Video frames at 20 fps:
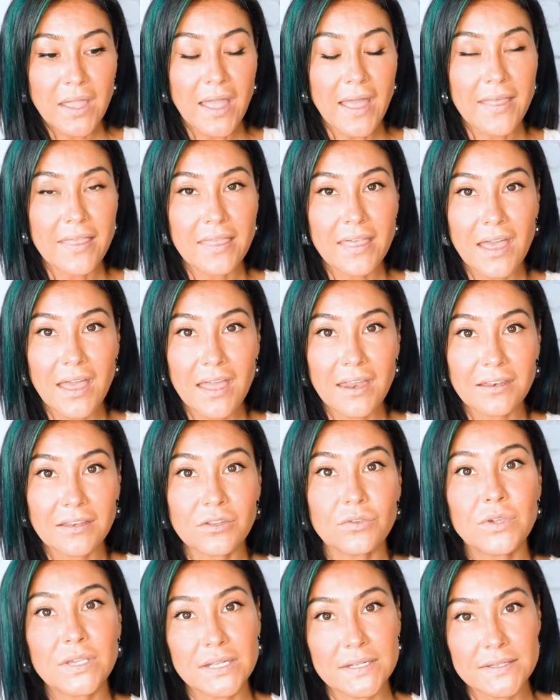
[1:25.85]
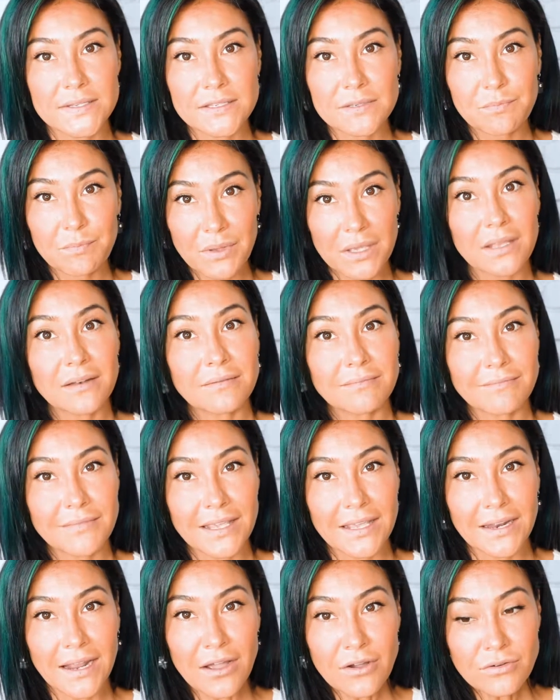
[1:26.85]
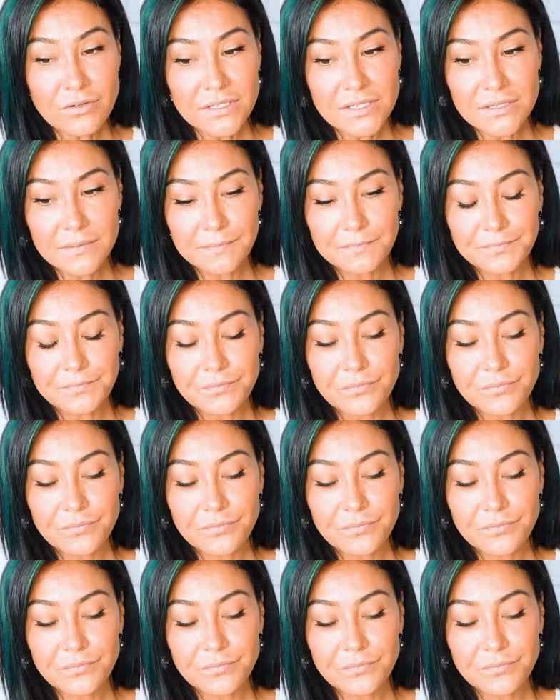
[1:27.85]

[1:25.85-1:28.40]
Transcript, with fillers: And then you can spit it out